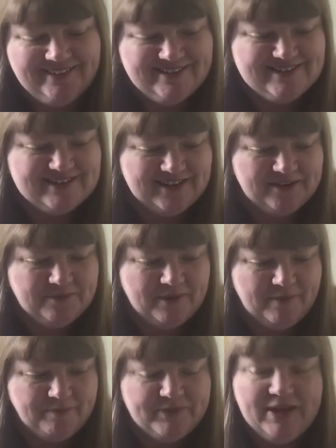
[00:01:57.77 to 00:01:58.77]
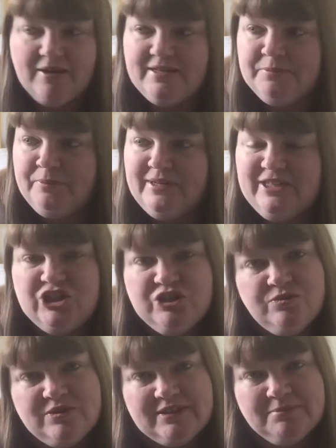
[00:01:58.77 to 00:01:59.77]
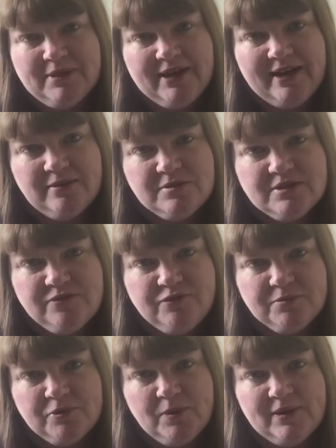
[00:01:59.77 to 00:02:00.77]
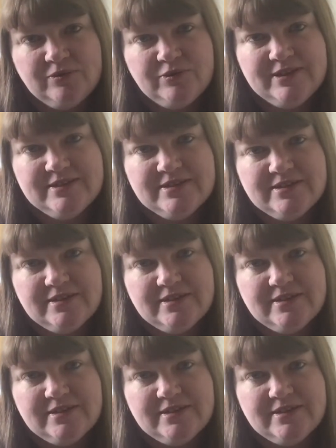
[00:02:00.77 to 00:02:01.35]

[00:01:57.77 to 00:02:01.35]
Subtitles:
So yeah, it's pretty chilled in my house, if I'm quite honest.